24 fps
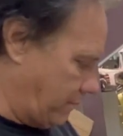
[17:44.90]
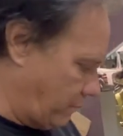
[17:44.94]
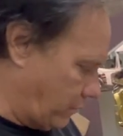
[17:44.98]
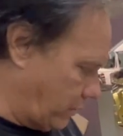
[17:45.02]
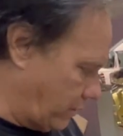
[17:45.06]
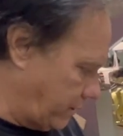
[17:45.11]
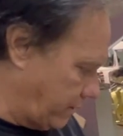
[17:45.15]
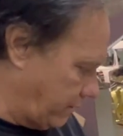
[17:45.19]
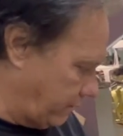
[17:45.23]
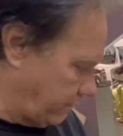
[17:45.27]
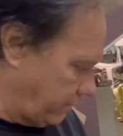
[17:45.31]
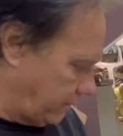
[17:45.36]

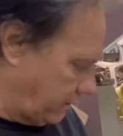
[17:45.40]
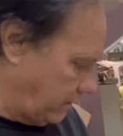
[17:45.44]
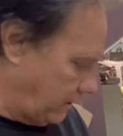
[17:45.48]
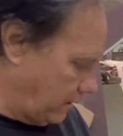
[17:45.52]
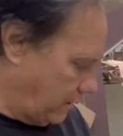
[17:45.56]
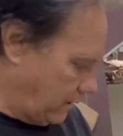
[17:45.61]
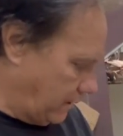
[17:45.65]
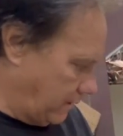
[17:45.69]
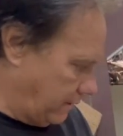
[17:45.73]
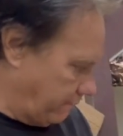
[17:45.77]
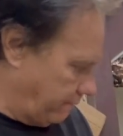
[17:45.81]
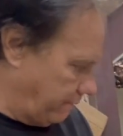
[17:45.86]
whatever,
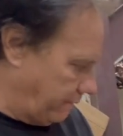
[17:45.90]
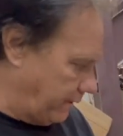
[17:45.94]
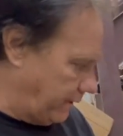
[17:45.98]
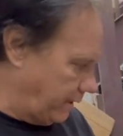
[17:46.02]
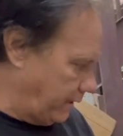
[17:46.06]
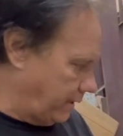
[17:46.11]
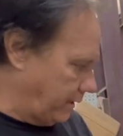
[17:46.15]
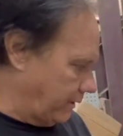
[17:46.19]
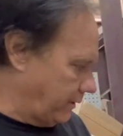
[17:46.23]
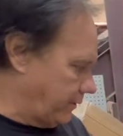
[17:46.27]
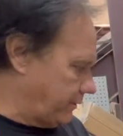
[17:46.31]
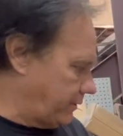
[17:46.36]

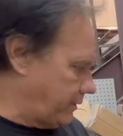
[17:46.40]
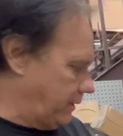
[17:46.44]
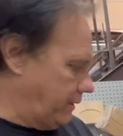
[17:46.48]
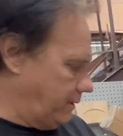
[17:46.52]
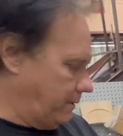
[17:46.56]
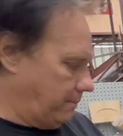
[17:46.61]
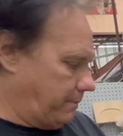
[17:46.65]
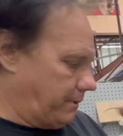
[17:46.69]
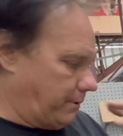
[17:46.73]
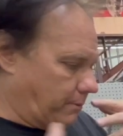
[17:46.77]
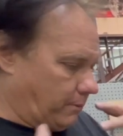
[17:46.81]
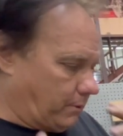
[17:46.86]
videos, and they'll
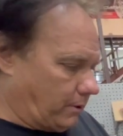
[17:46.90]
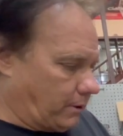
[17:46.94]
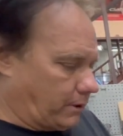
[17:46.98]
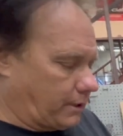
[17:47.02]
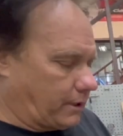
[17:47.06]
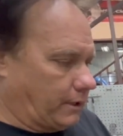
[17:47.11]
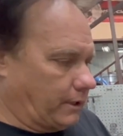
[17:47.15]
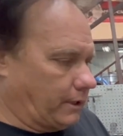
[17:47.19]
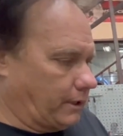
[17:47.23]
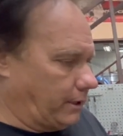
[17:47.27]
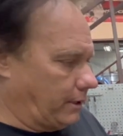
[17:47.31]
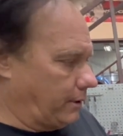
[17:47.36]
be
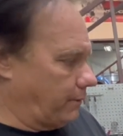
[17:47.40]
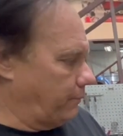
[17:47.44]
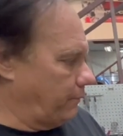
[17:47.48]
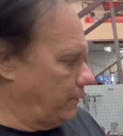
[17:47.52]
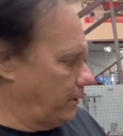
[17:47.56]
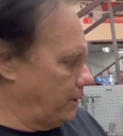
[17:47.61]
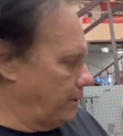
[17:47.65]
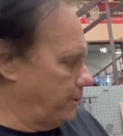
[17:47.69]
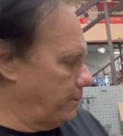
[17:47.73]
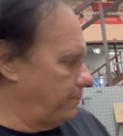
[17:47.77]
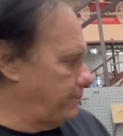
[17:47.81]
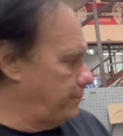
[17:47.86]
working in their
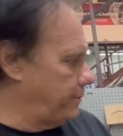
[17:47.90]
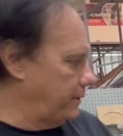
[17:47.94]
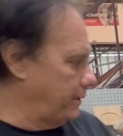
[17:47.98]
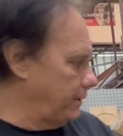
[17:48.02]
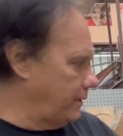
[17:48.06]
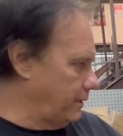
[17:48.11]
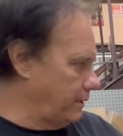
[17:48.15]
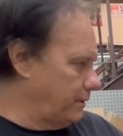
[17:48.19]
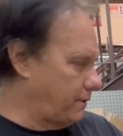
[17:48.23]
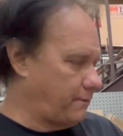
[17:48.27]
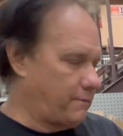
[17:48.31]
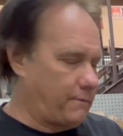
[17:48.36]
robes,
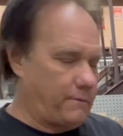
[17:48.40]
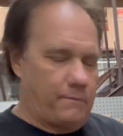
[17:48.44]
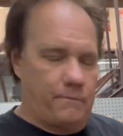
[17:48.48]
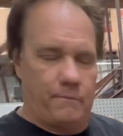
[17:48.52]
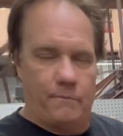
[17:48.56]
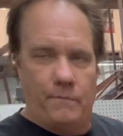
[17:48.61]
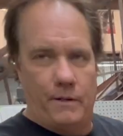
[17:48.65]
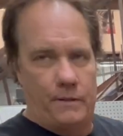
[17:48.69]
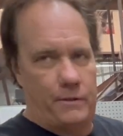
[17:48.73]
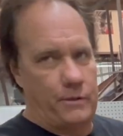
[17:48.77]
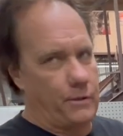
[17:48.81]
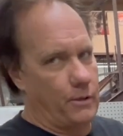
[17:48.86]
and
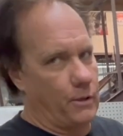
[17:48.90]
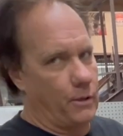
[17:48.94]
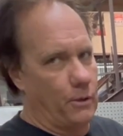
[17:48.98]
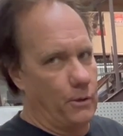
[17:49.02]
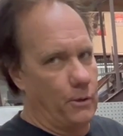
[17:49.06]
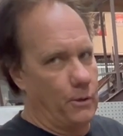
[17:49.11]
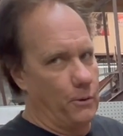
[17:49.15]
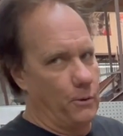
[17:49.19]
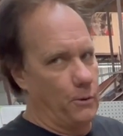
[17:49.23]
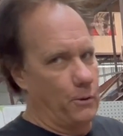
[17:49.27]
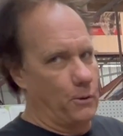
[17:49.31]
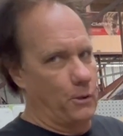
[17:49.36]
it's
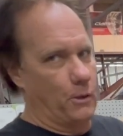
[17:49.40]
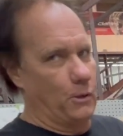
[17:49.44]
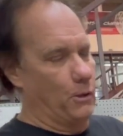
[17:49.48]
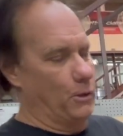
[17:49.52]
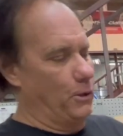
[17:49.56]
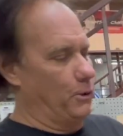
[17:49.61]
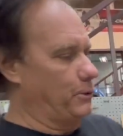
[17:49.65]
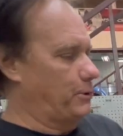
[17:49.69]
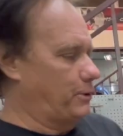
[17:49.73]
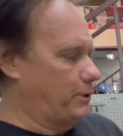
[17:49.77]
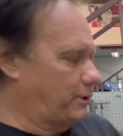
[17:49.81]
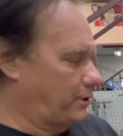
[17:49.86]
so
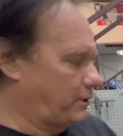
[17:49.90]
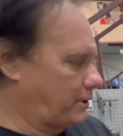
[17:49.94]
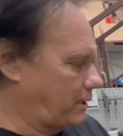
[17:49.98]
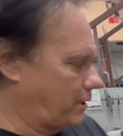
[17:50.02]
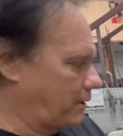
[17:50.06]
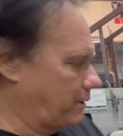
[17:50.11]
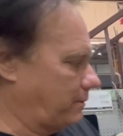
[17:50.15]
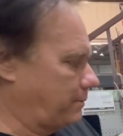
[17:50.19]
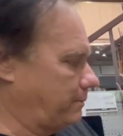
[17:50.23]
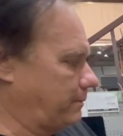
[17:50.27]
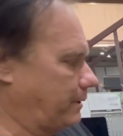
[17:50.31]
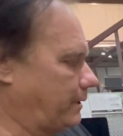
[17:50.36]
close, it
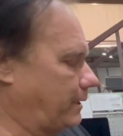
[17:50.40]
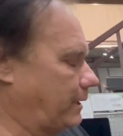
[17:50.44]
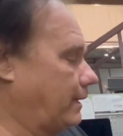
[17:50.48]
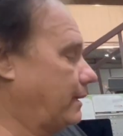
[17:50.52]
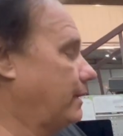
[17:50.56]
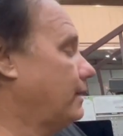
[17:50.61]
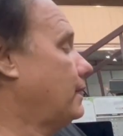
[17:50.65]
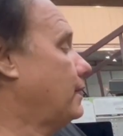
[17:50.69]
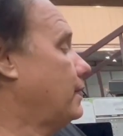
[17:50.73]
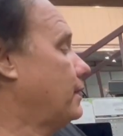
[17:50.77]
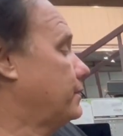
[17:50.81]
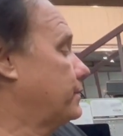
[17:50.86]
scares me to death.
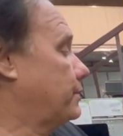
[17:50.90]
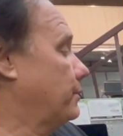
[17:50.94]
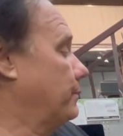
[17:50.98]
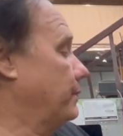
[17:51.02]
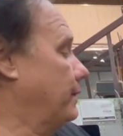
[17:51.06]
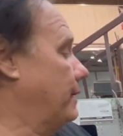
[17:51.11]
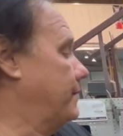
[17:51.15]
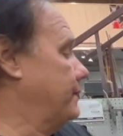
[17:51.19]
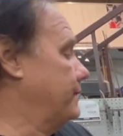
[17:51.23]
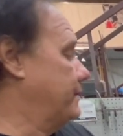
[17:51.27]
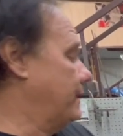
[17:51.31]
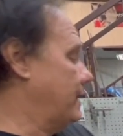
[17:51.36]
So when
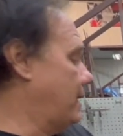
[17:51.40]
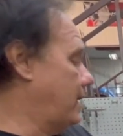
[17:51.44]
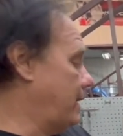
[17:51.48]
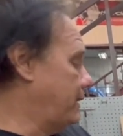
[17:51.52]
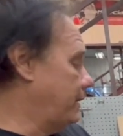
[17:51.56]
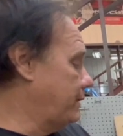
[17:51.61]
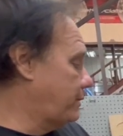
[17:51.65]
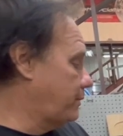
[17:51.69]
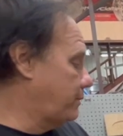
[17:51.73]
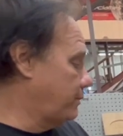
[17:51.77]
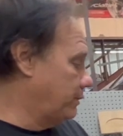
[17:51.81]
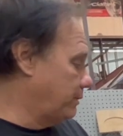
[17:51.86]
I was in high
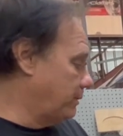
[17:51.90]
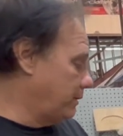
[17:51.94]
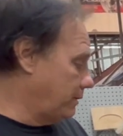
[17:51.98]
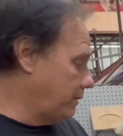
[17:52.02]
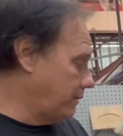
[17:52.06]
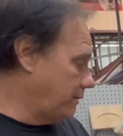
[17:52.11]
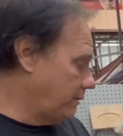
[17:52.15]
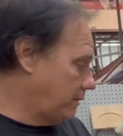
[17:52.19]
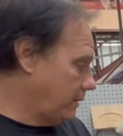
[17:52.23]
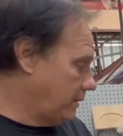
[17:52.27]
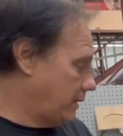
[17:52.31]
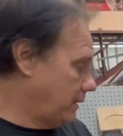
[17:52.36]

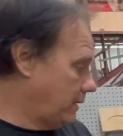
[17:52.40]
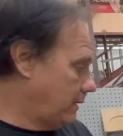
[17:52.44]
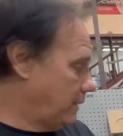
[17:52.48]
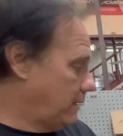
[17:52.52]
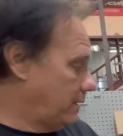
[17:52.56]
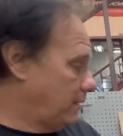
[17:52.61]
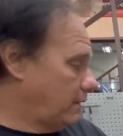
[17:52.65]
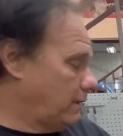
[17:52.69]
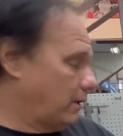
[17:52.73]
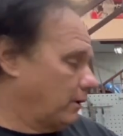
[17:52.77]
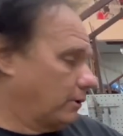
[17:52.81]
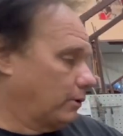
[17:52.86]
school,
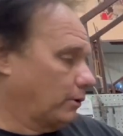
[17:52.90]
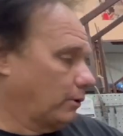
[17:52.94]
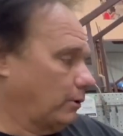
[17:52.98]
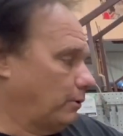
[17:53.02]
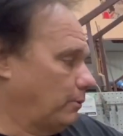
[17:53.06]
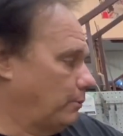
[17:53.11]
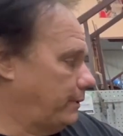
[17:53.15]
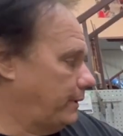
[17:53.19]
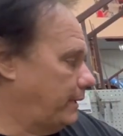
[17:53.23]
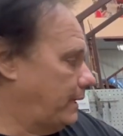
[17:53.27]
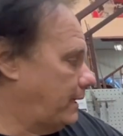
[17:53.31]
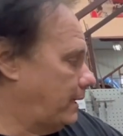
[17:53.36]

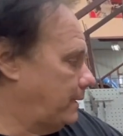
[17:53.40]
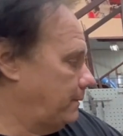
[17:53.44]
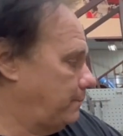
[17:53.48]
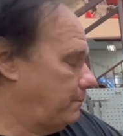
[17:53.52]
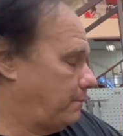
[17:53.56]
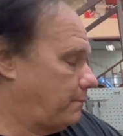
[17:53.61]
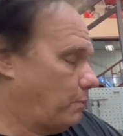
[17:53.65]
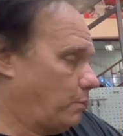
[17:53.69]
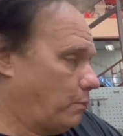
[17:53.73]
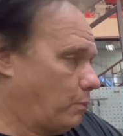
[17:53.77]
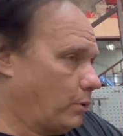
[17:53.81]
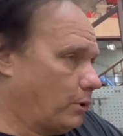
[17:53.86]
we had
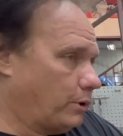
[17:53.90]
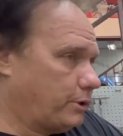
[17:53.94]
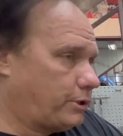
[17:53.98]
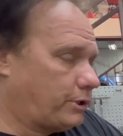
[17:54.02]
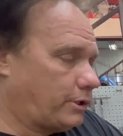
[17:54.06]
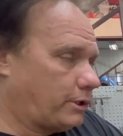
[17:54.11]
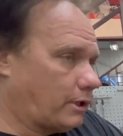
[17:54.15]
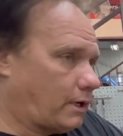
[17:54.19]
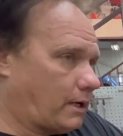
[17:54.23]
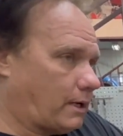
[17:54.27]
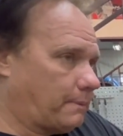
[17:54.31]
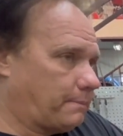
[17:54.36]
wood
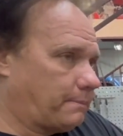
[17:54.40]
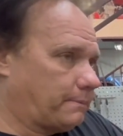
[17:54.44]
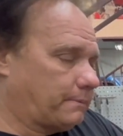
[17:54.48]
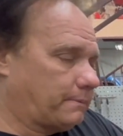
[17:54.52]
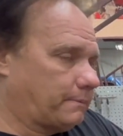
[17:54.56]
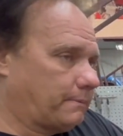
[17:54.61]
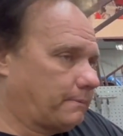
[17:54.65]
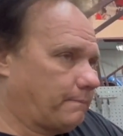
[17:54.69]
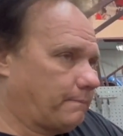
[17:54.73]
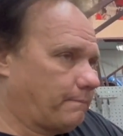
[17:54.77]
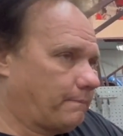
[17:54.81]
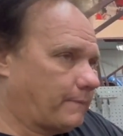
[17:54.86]
shop,
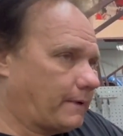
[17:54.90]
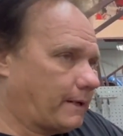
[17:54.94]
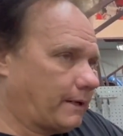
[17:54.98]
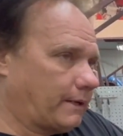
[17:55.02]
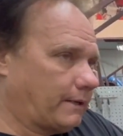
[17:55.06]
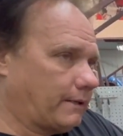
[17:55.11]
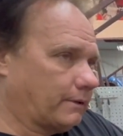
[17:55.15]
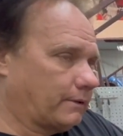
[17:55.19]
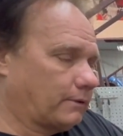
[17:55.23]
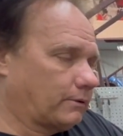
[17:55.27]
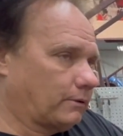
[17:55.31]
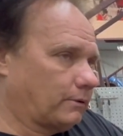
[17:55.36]

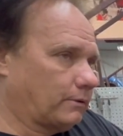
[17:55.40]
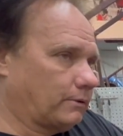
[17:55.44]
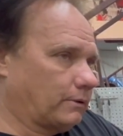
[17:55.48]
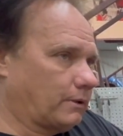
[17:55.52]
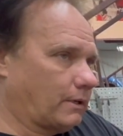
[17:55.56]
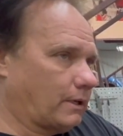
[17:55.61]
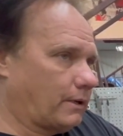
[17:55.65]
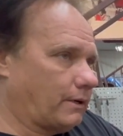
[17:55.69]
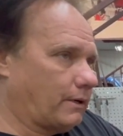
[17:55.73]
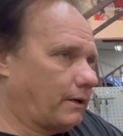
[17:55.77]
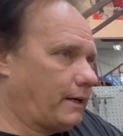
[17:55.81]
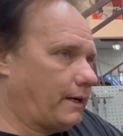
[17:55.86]
and a girl
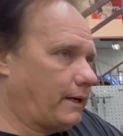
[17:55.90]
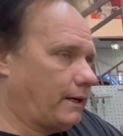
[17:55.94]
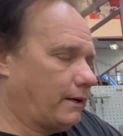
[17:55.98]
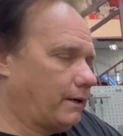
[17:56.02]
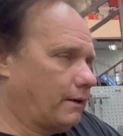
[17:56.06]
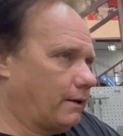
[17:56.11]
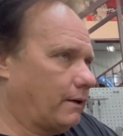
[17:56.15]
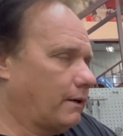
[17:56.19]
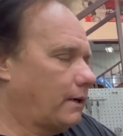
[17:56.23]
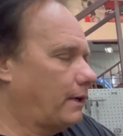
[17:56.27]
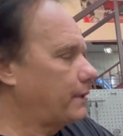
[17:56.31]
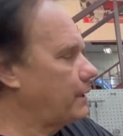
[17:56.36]
got her
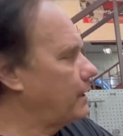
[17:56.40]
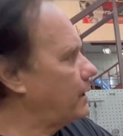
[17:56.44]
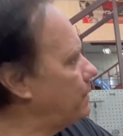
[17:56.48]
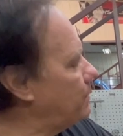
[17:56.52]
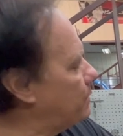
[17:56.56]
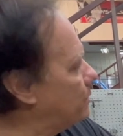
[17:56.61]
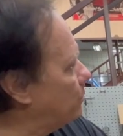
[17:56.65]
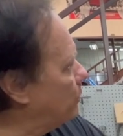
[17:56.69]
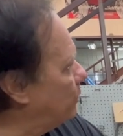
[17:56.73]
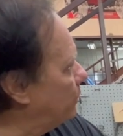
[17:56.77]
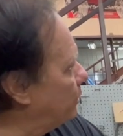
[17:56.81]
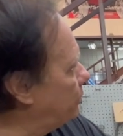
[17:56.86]
hair, I think it
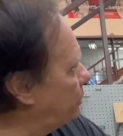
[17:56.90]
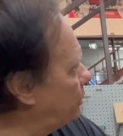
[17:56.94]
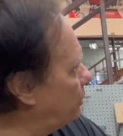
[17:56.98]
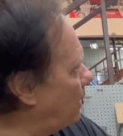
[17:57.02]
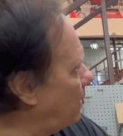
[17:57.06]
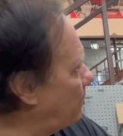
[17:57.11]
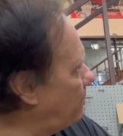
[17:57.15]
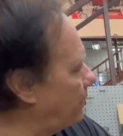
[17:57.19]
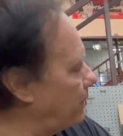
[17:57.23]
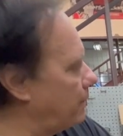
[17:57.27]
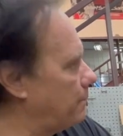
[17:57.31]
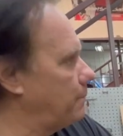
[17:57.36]
was wood
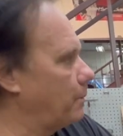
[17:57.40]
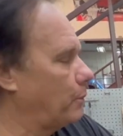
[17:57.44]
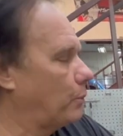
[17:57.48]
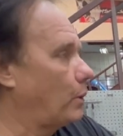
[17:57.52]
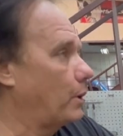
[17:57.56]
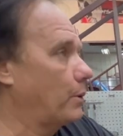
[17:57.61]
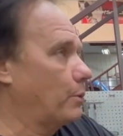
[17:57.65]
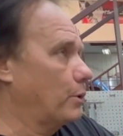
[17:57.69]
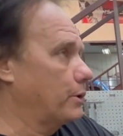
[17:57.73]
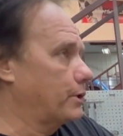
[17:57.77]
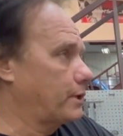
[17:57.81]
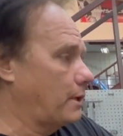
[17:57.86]
shop, I don't remember what
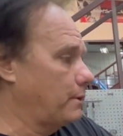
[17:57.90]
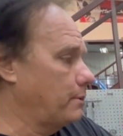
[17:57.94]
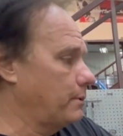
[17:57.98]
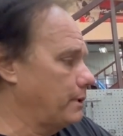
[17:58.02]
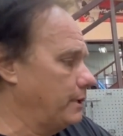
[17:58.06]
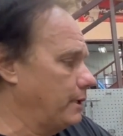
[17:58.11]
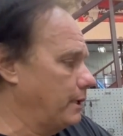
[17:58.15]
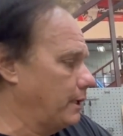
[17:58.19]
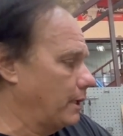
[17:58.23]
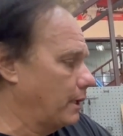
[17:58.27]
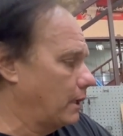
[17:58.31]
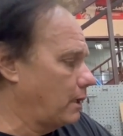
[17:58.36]
it was, I wasn't
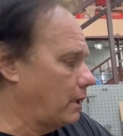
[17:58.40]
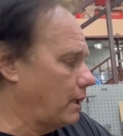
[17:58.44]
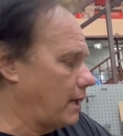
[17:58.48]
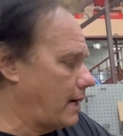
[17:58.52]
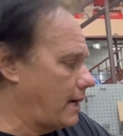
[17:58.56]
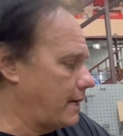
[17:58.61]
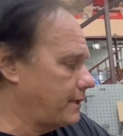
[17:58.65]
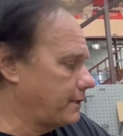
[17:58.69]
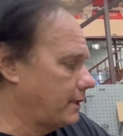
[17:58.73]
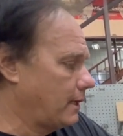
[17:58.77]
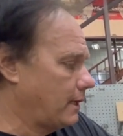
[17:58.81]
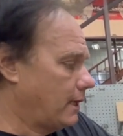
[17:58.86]
in the
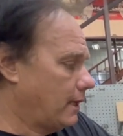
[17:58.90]
class.